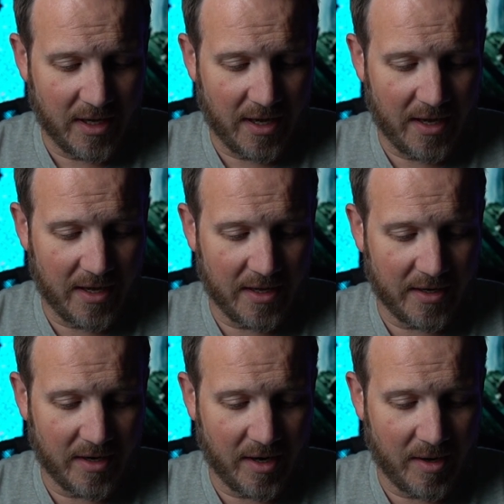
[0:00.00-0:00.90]

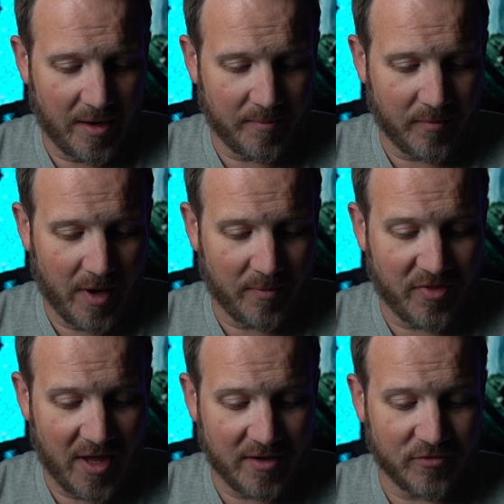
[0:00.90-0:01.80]
and I'm
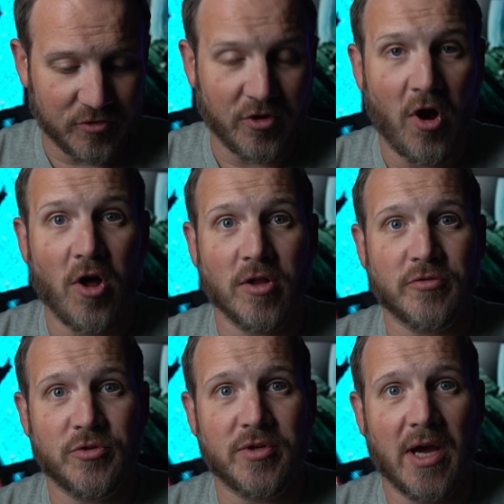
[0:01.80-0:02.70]
thankful to all of
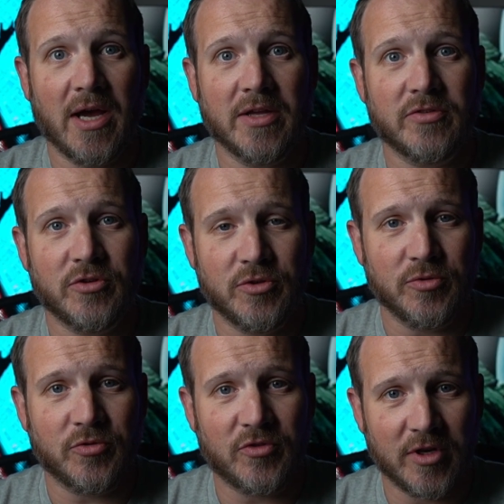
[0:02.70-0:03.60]
you guys
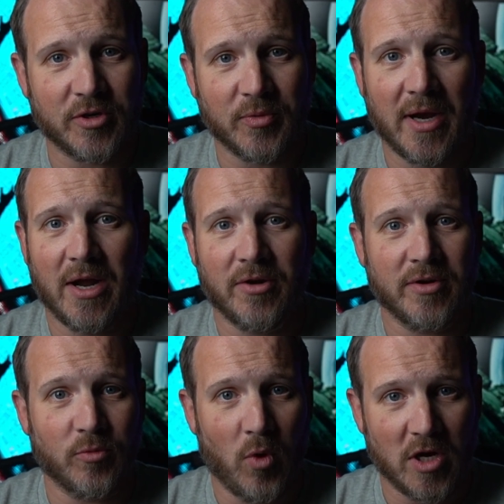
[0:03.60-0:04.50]
who stick around
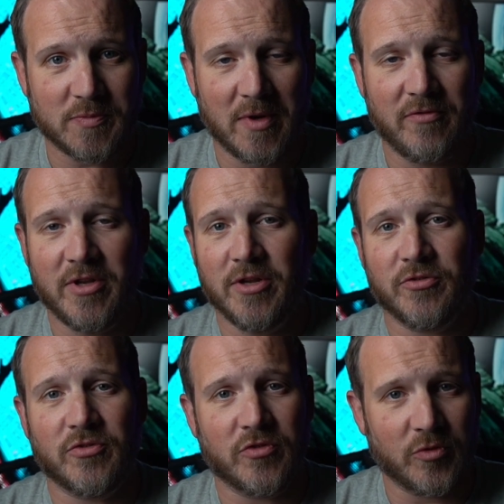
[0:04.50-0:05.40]
and watch my
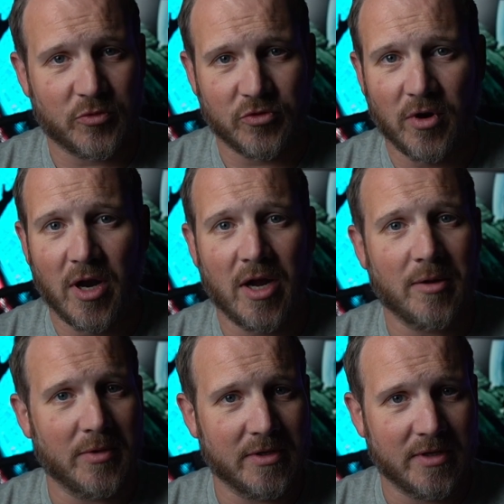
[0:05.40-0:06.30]
videos and
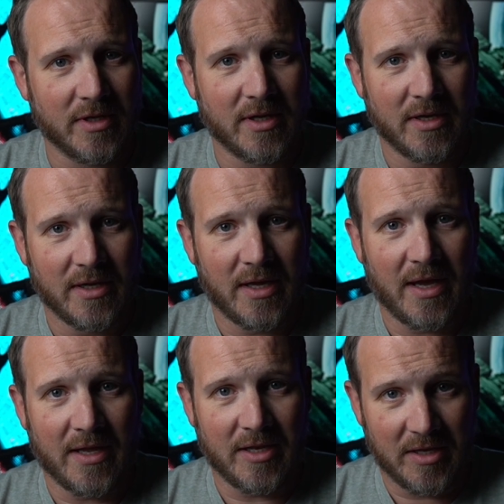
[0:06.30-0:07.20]
subscribe, and
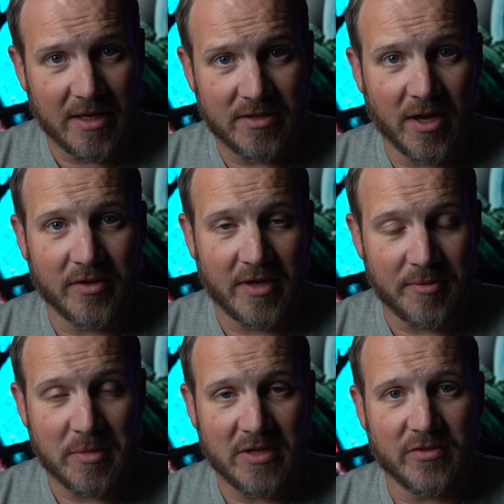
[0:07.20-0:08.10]
it
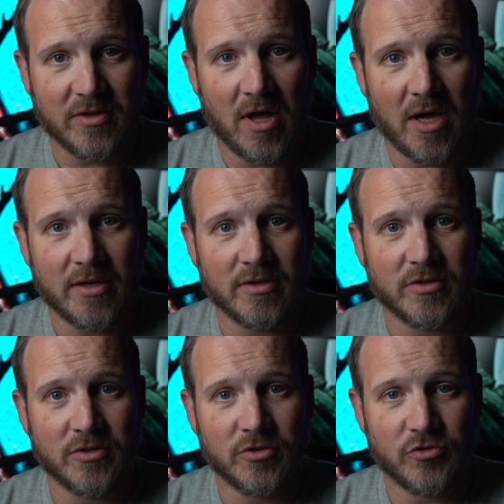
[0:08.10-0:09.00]
means a lot.
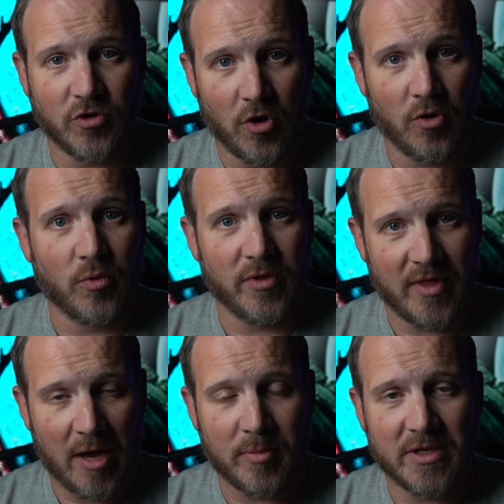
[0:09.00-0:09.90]
So with
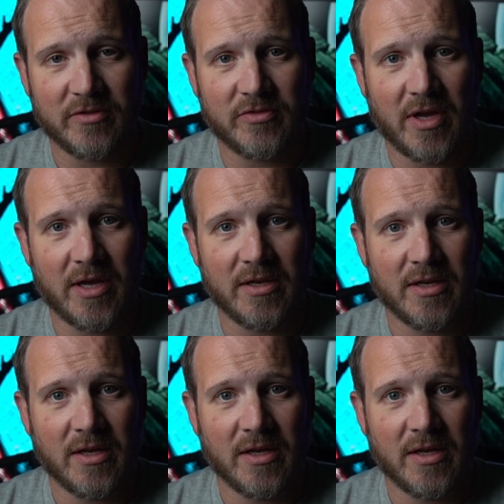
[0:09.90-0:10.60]
that being said,